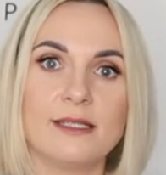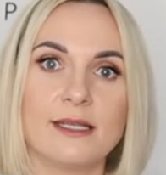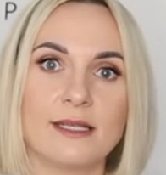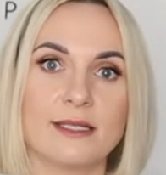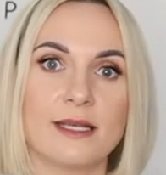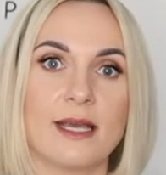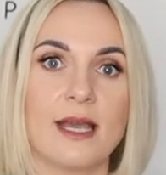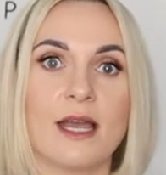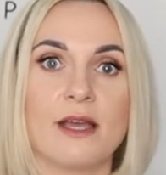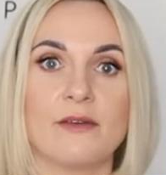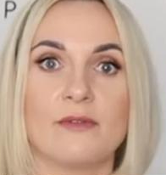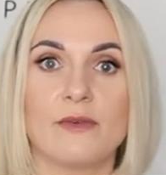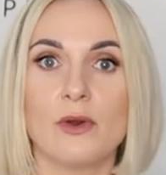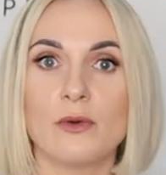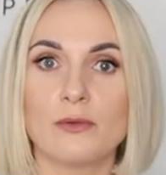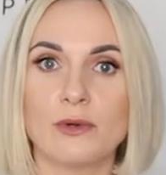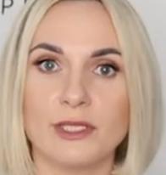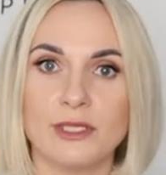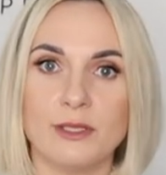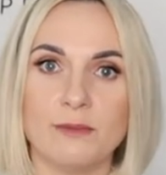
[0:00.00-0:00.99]
then, as I have
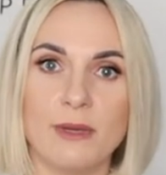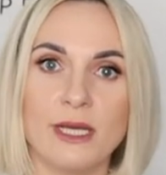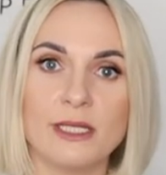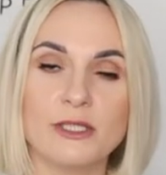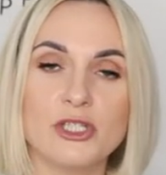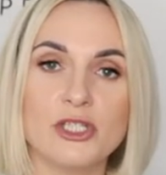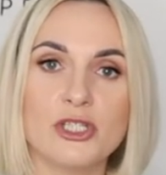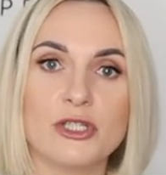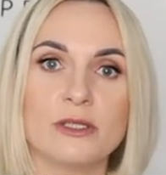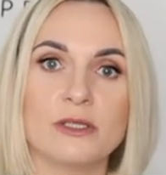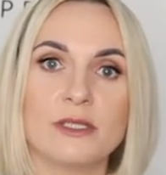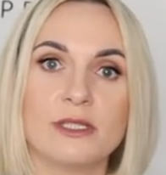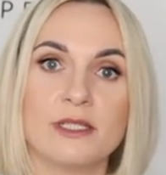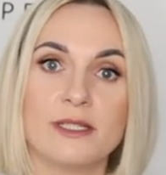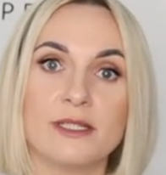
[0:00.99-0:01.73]
already mentioned,